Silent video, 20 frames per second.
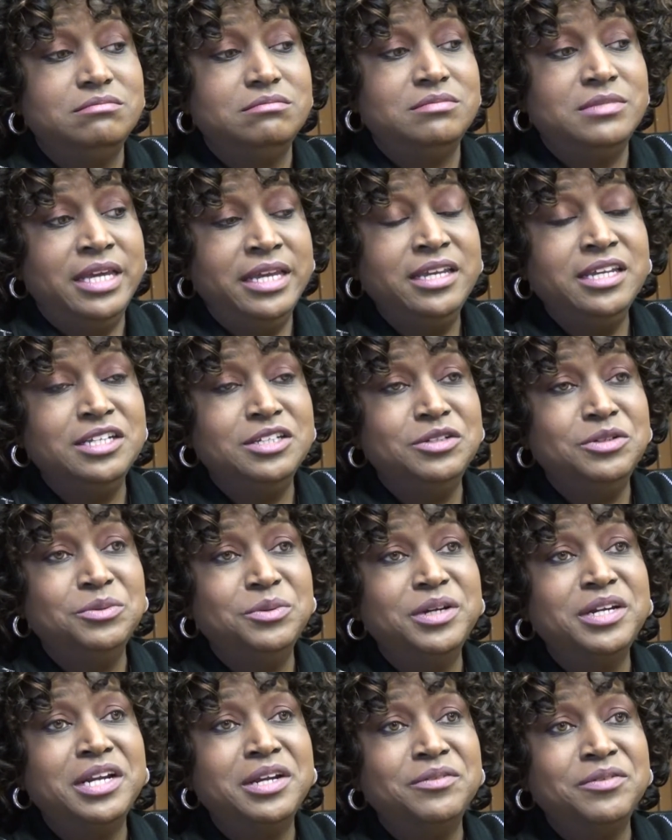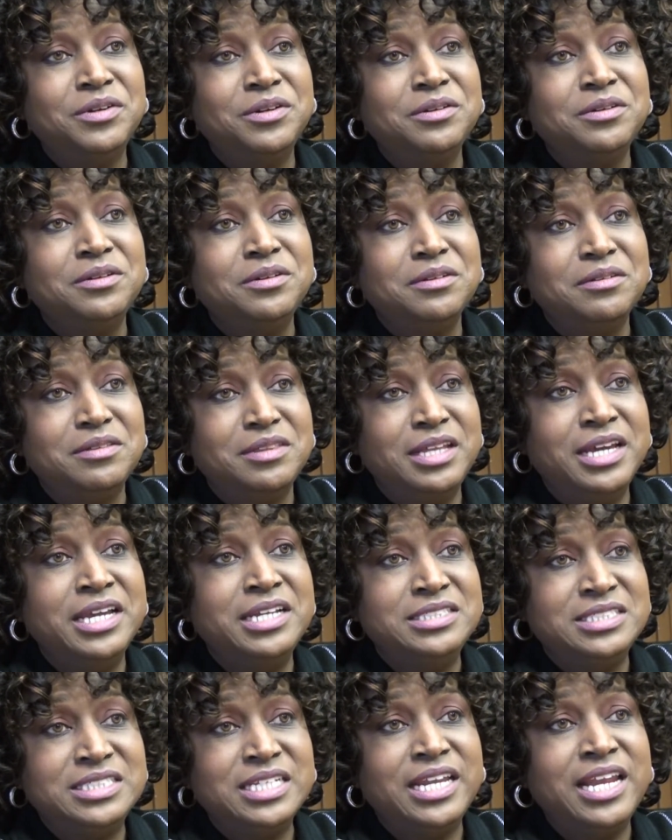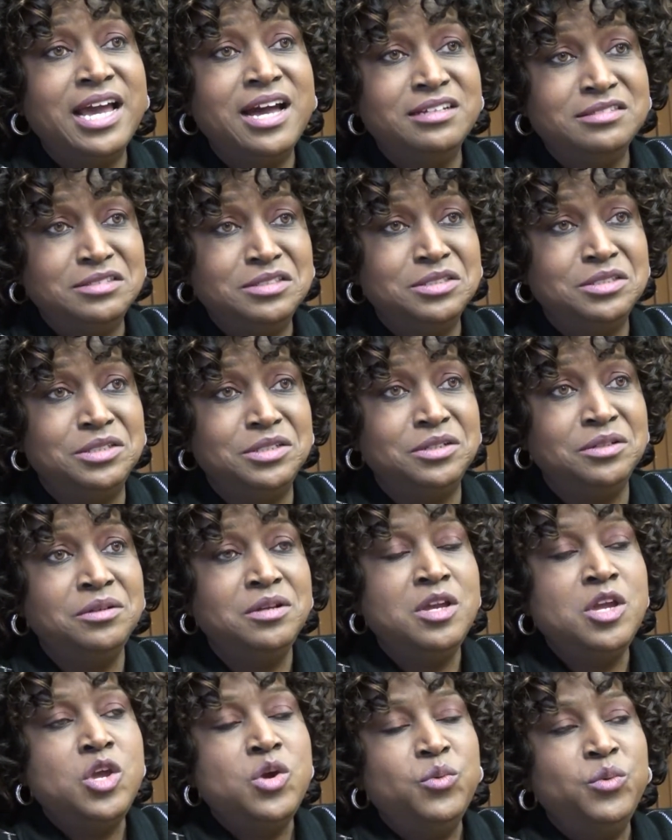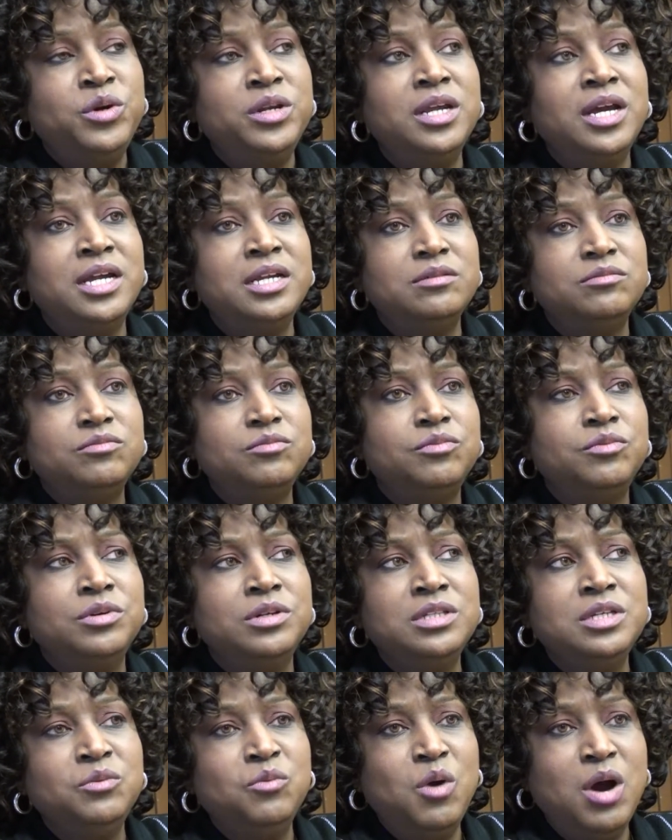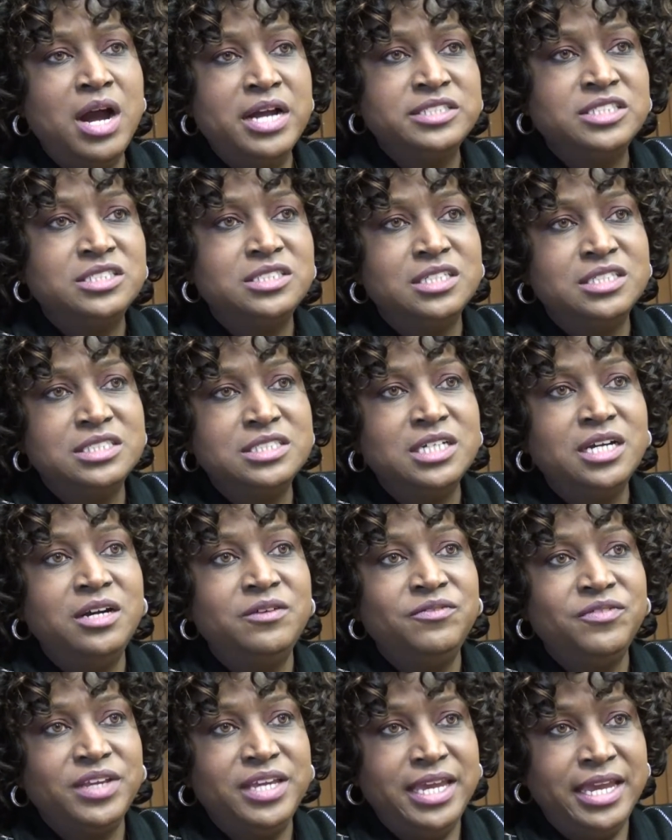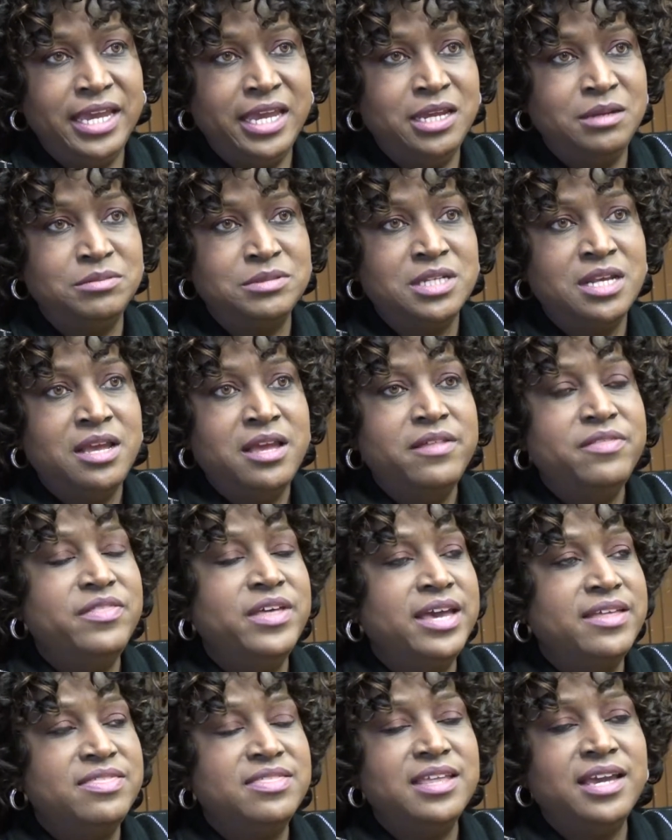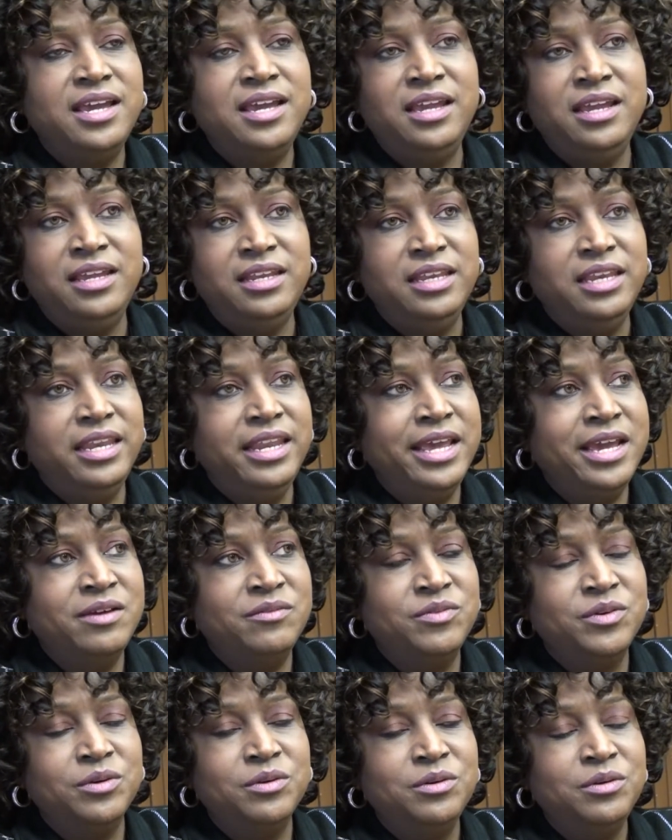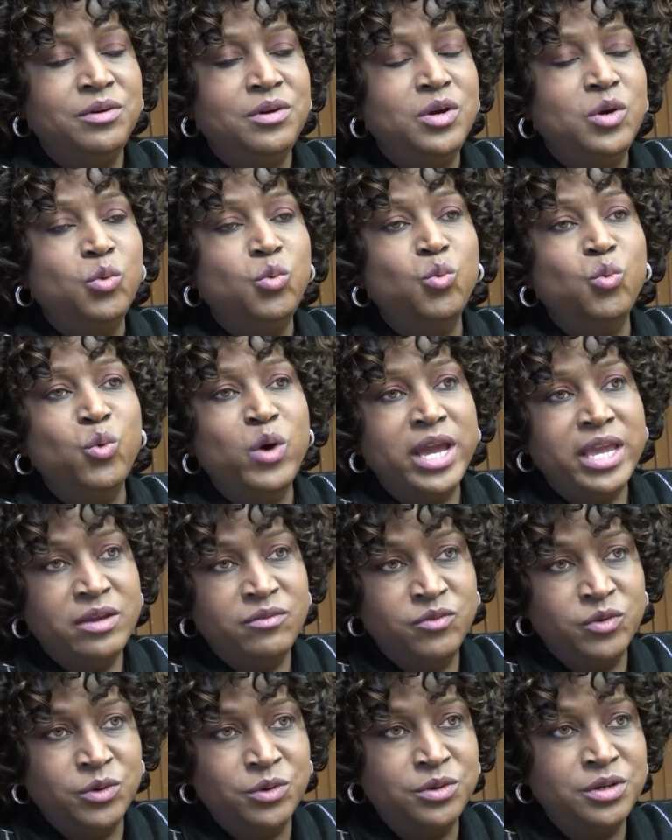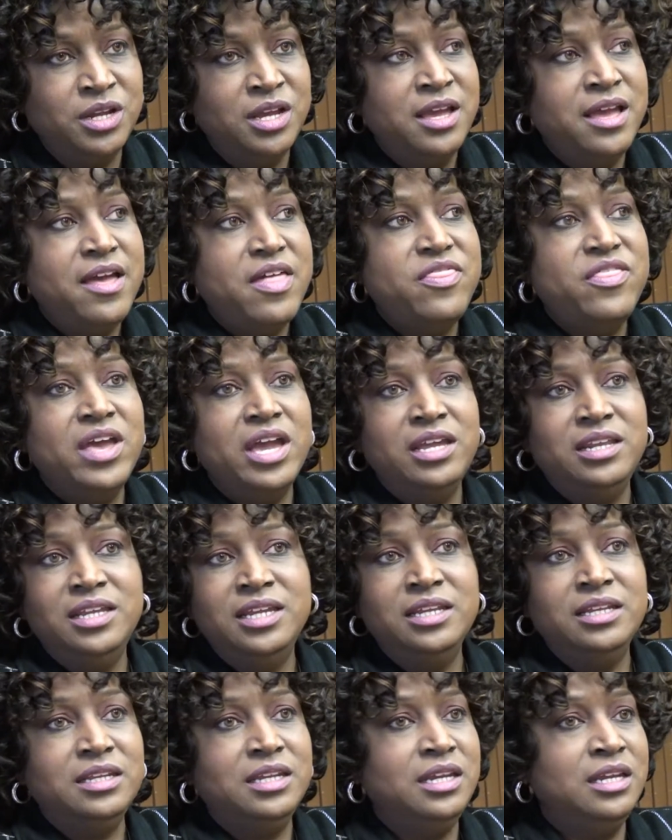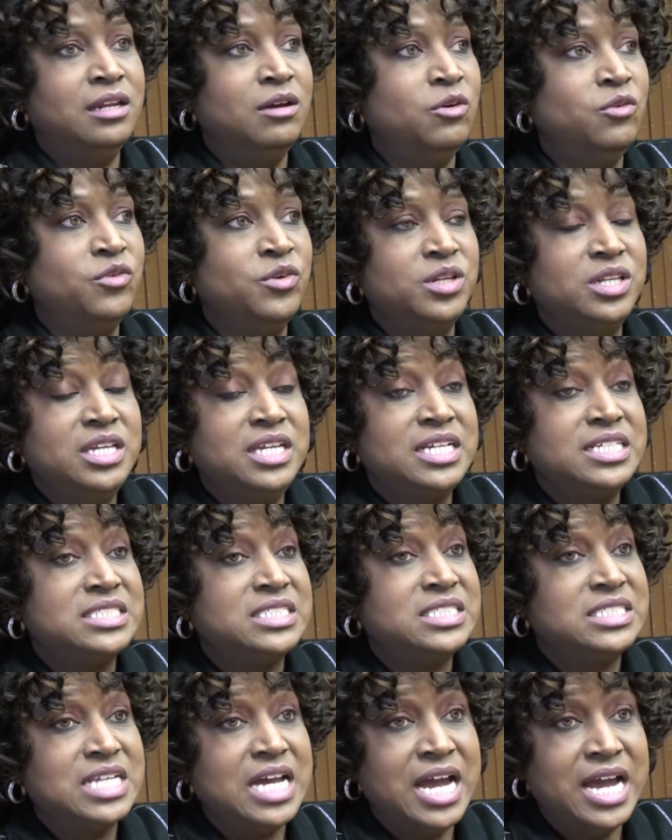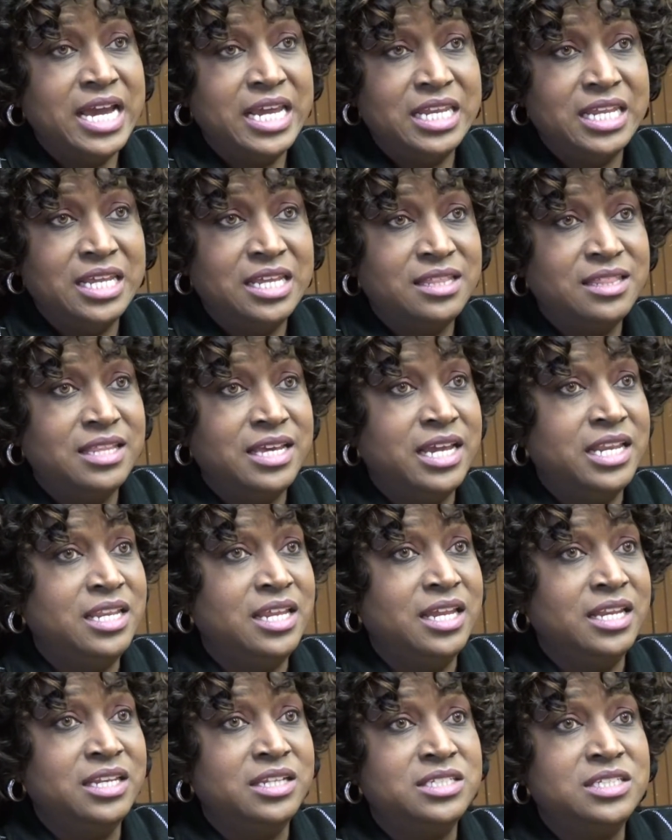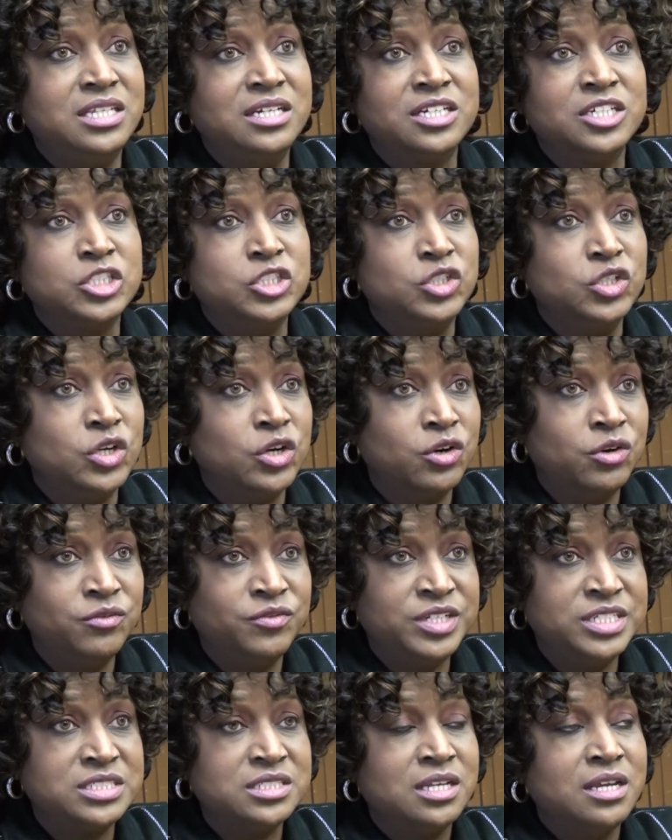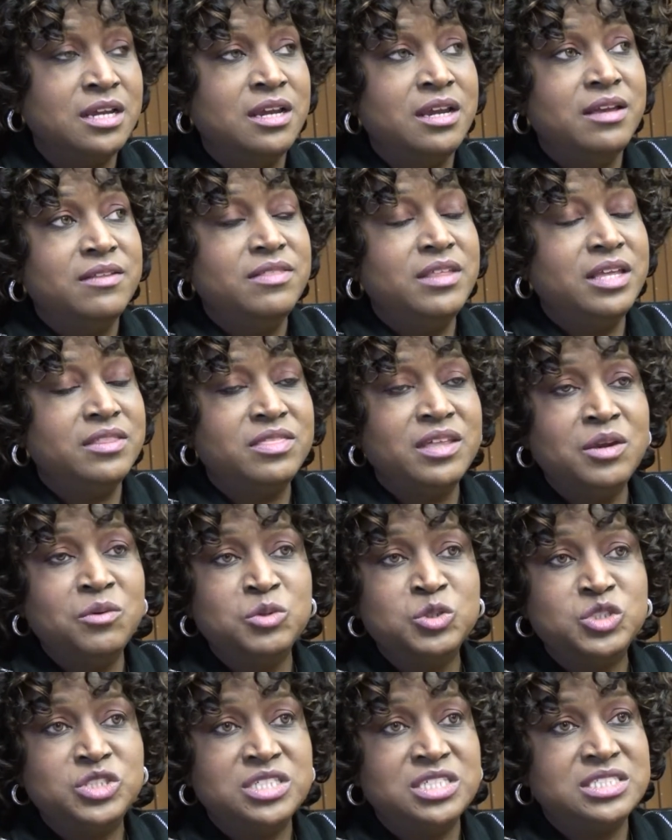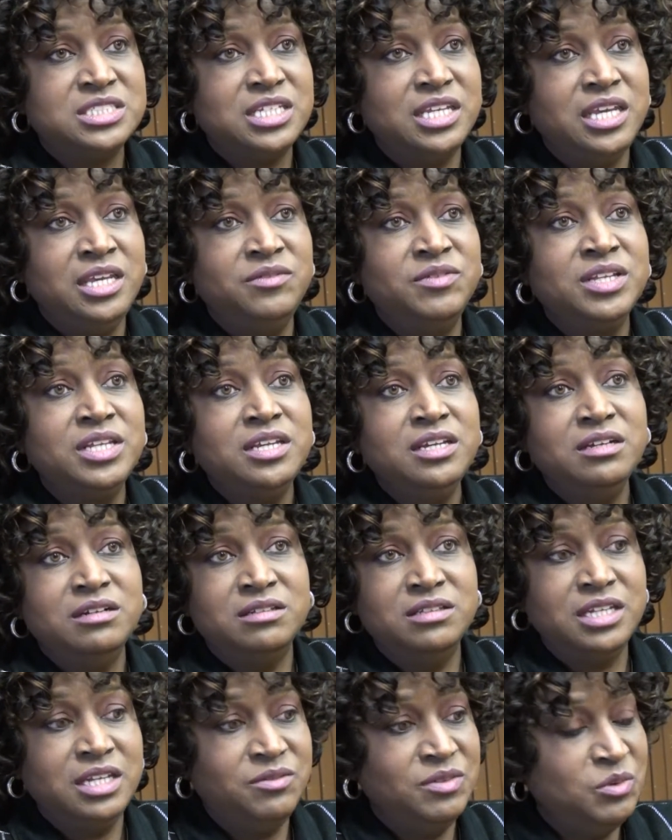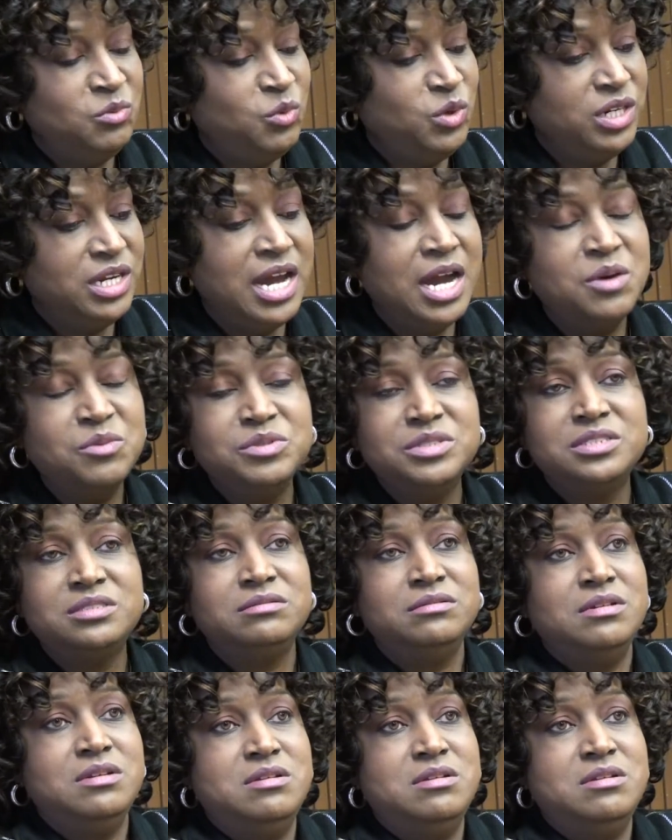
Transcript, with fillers: they can do whatever they set out to do when I really watched in tough games that they never wavered. They didn't get overly excited. They didn't look nervous. That they were just even kill. Even when I was